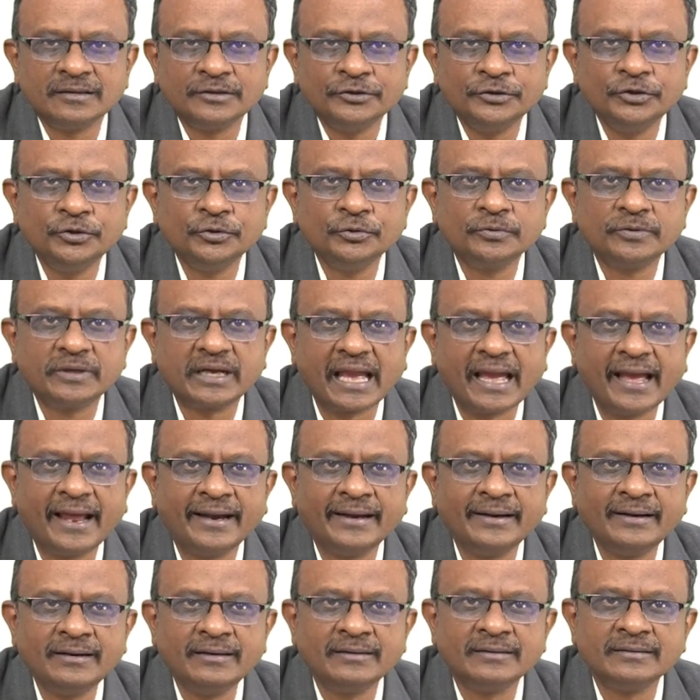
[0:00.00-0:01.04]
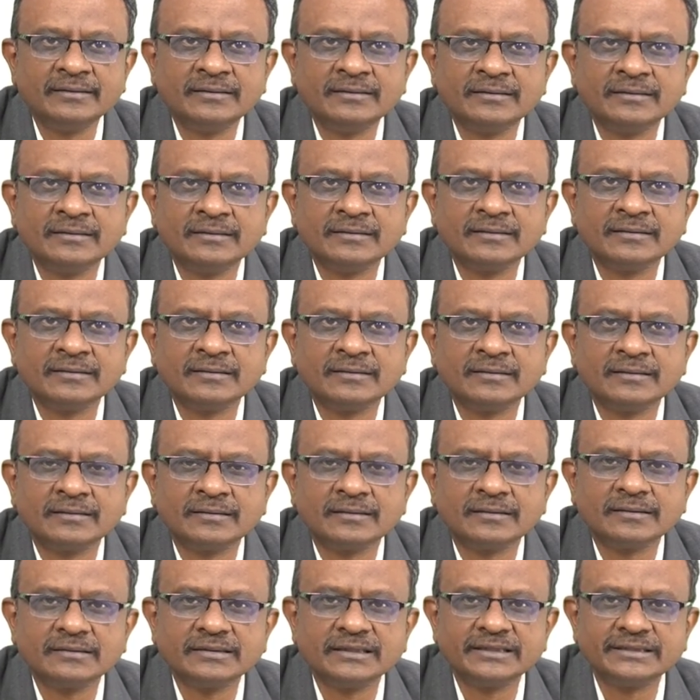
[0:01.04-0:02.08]
the
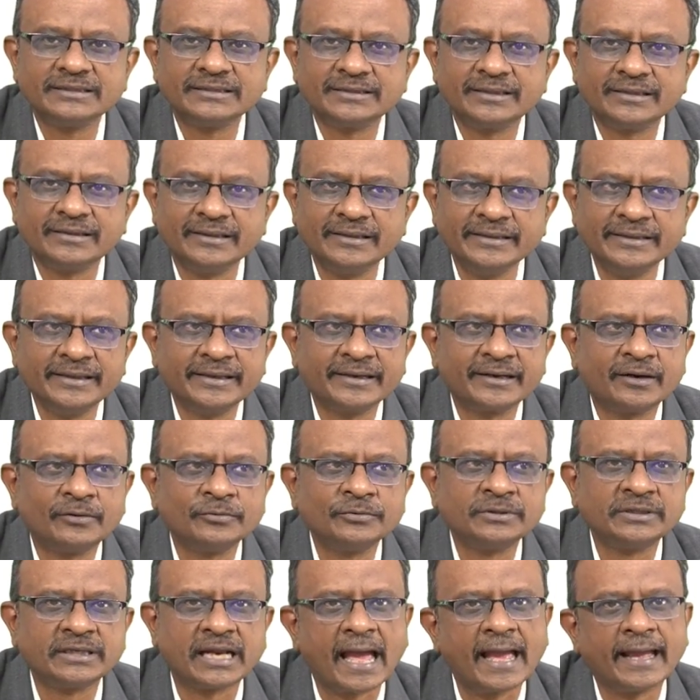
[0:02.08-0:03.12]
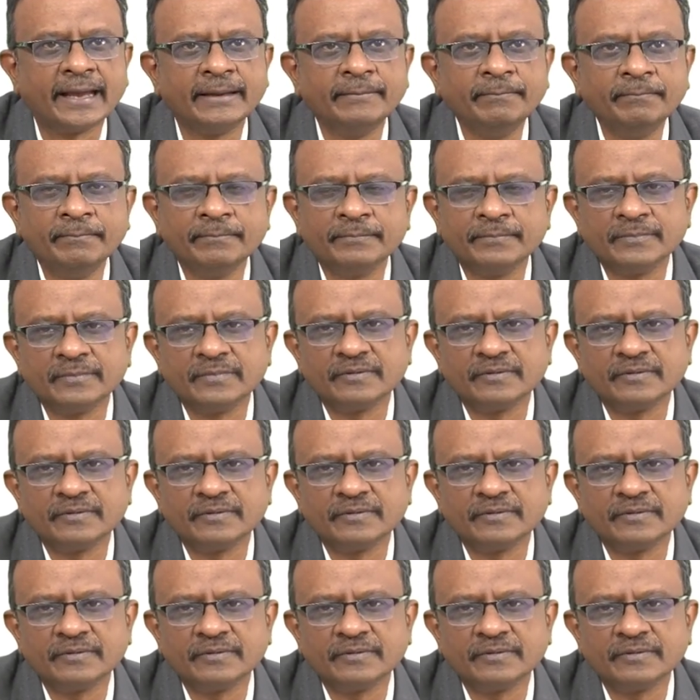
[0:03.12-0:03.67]
turnaround time